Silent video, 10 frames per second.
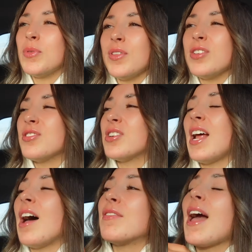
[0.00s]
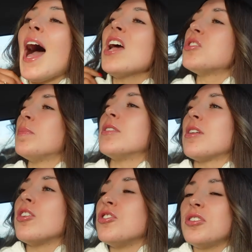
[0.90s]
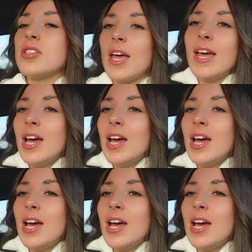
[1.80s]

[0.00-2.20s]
point they're just going to have cash because I just,